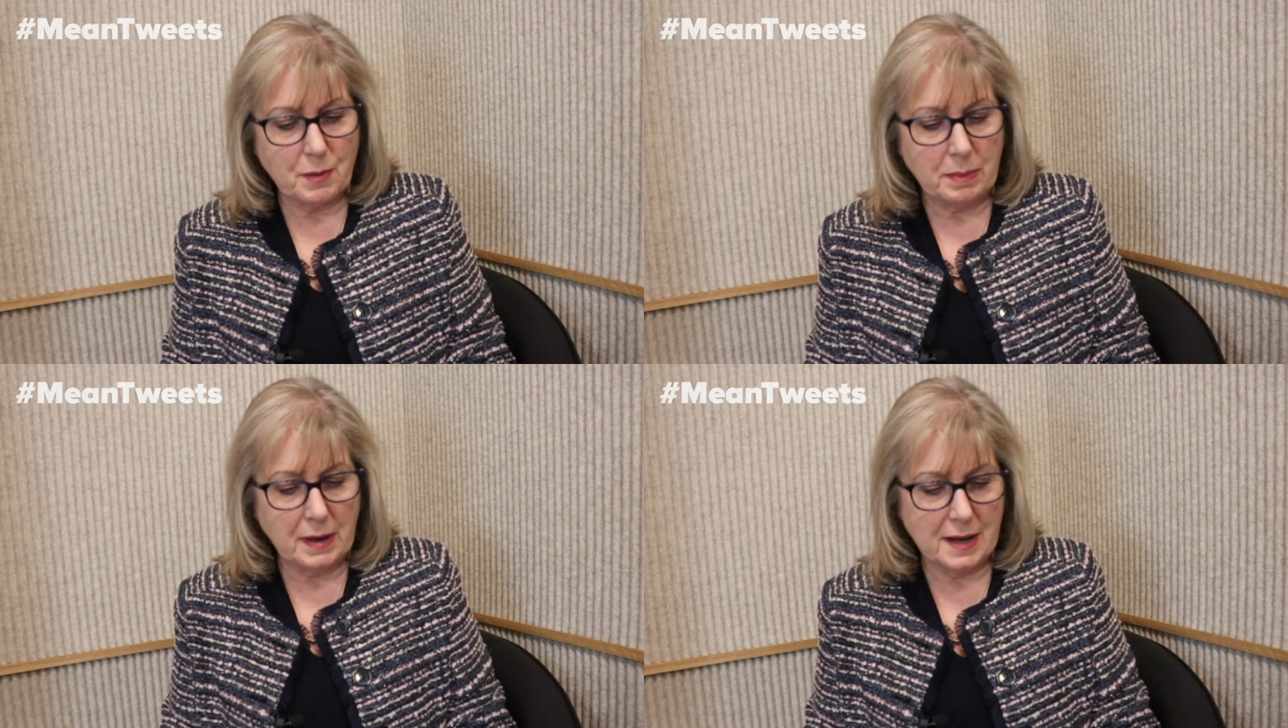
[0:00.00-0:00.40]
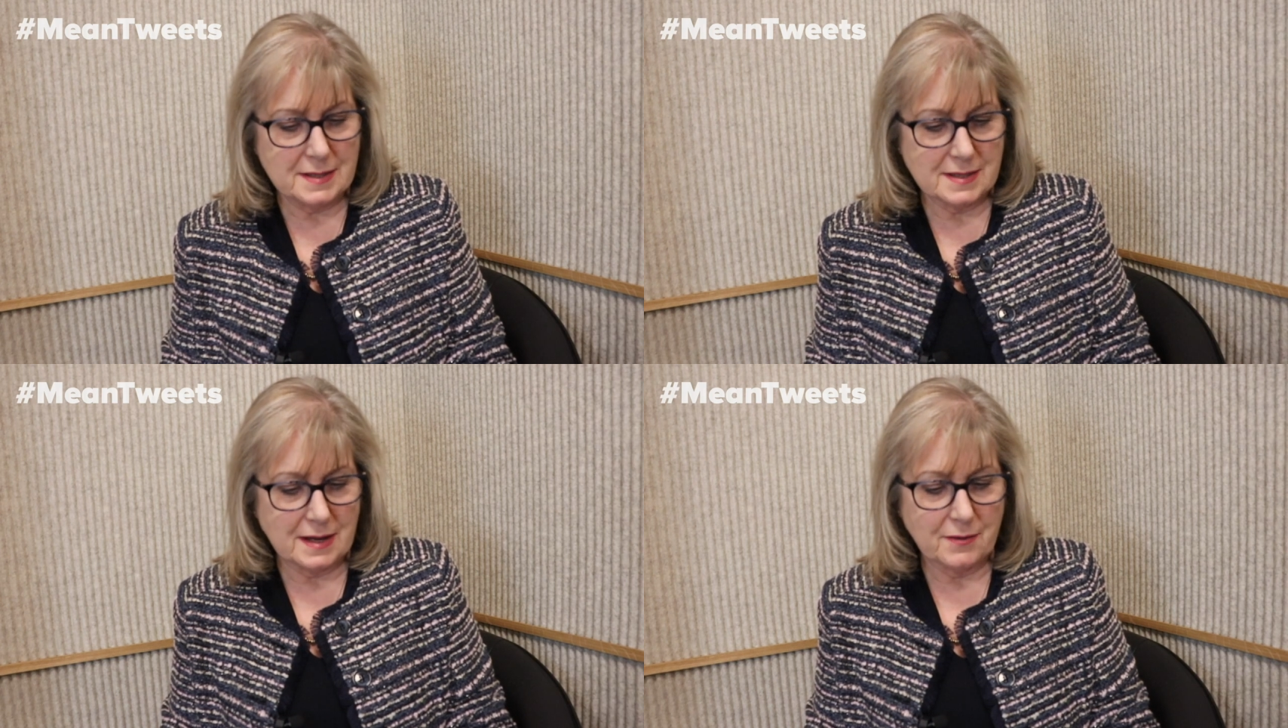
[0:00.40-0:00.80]

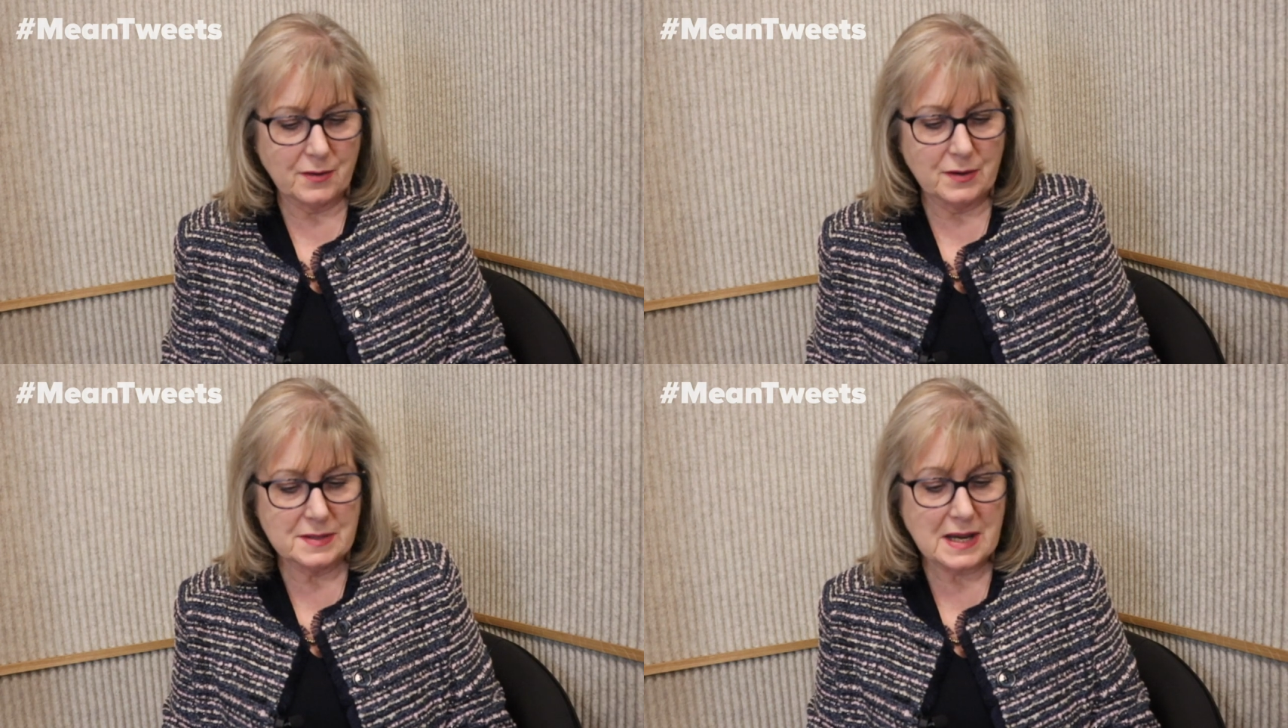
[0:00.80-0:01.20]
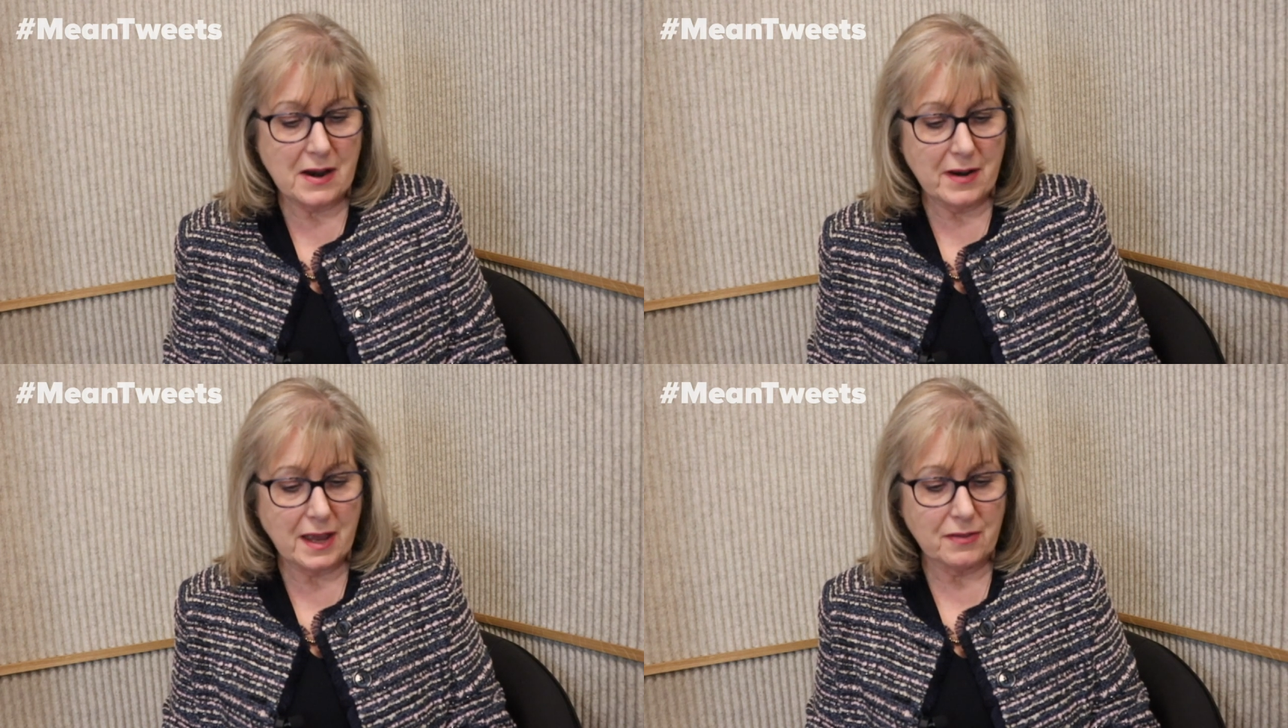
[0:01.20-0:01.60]
replies that I've got.
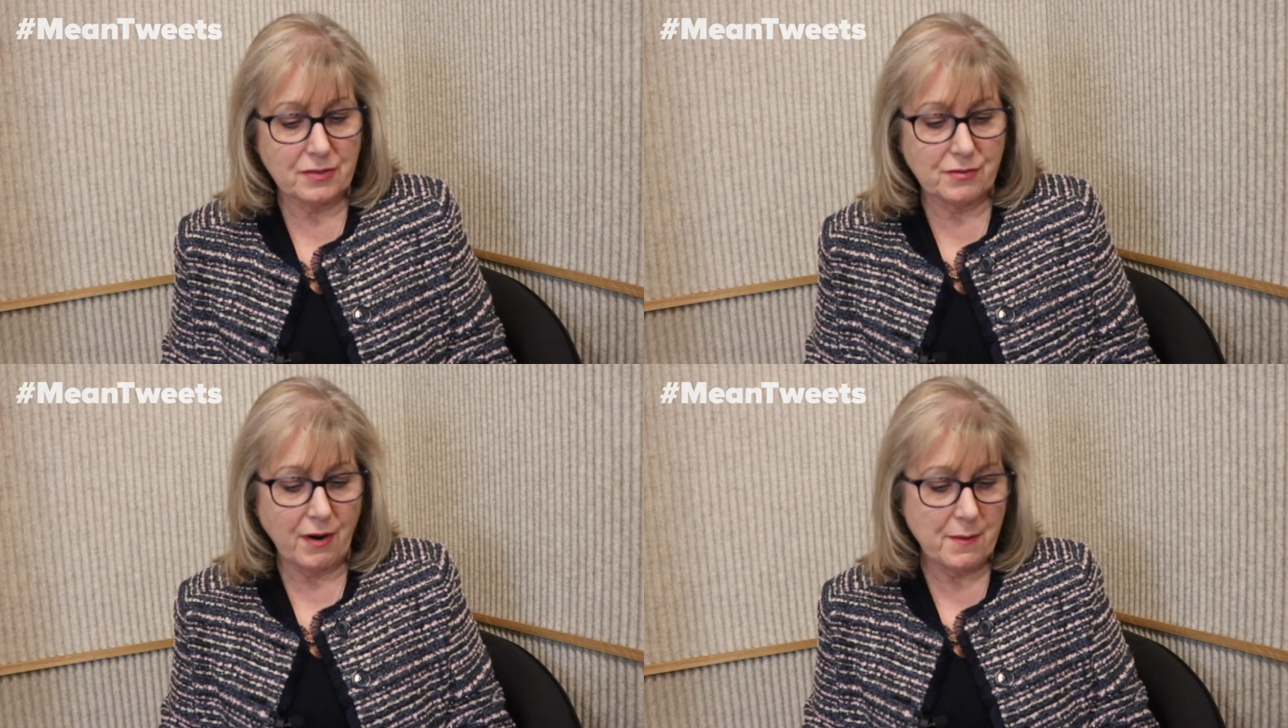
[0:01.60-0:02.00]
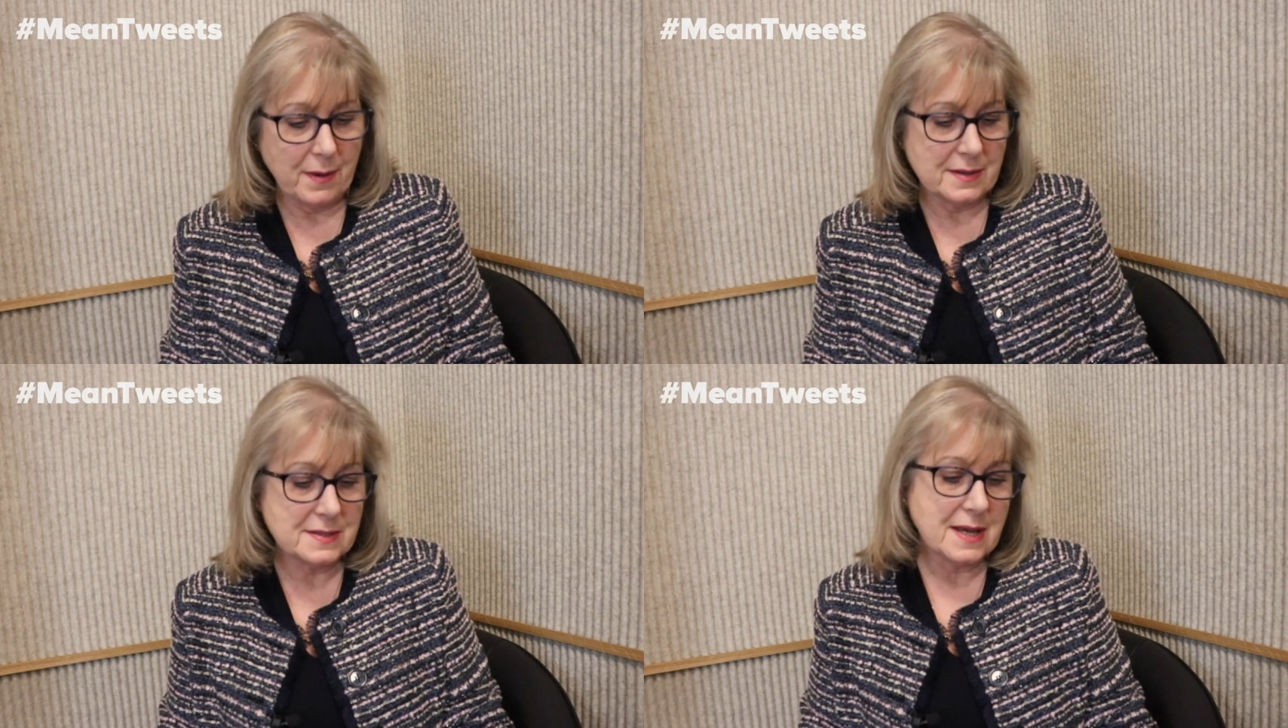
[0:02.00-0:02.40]
Derek
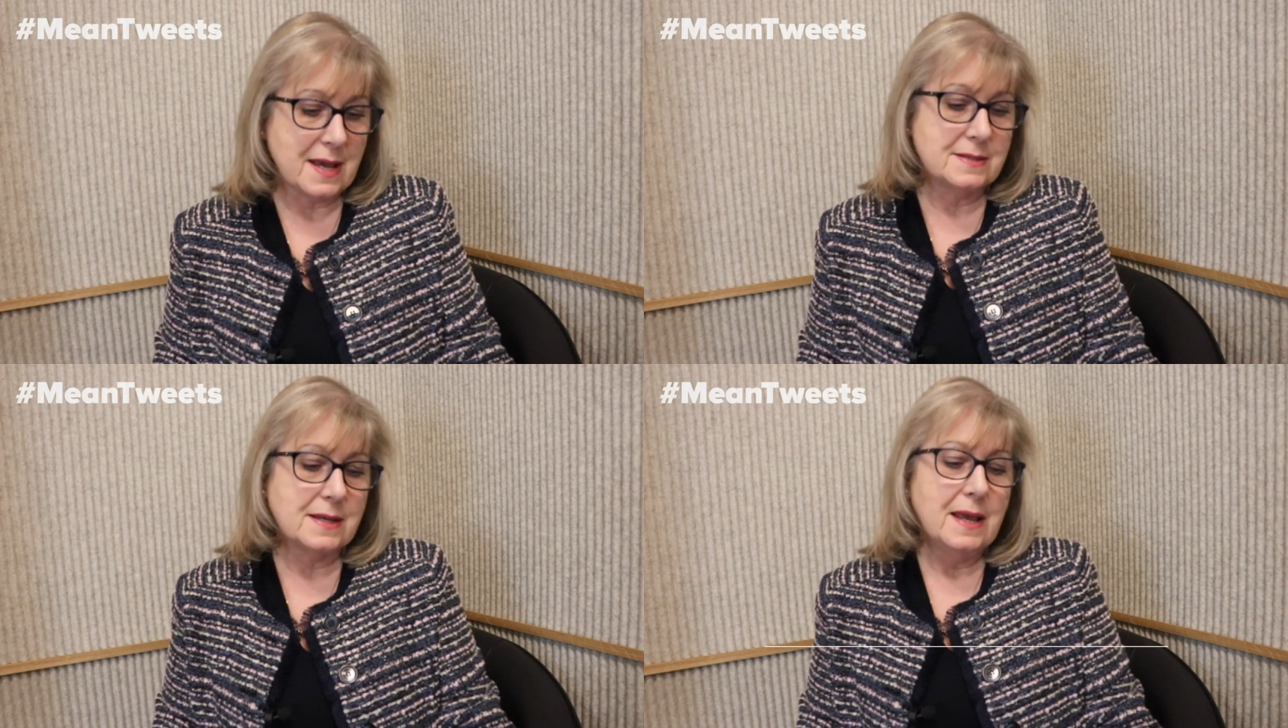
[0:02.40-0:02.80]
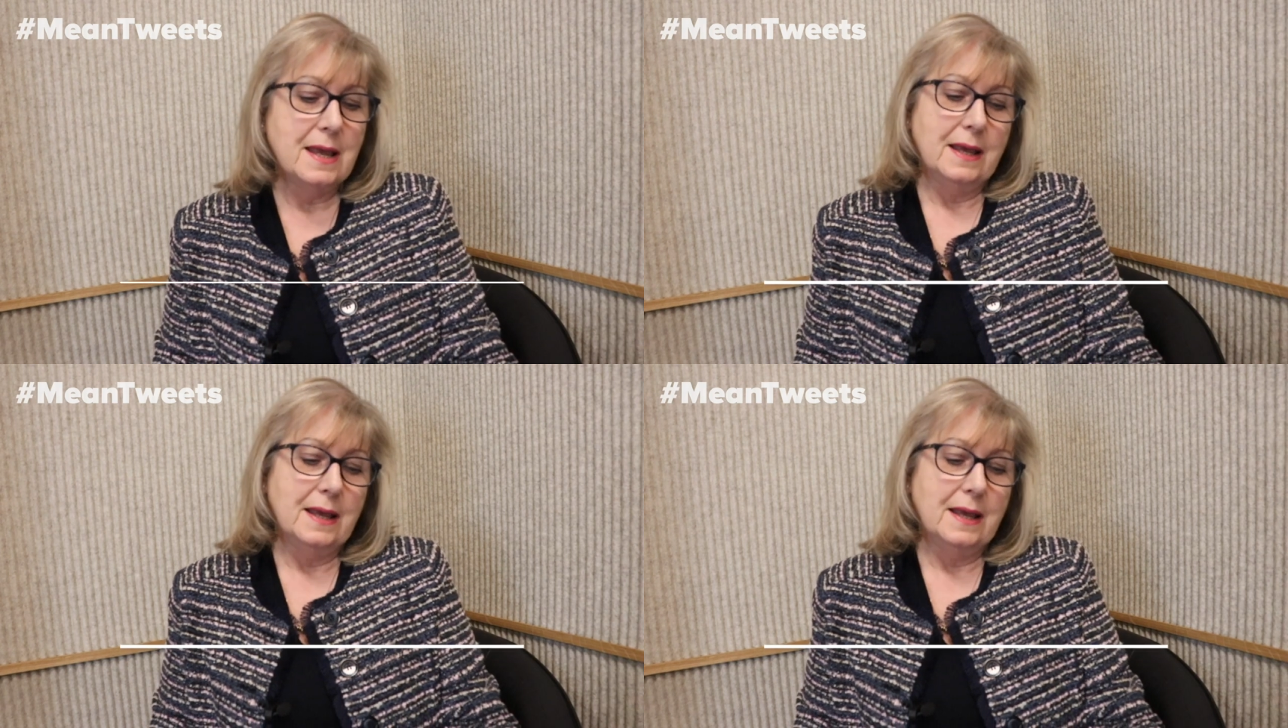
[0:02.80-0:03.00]
Thrower says,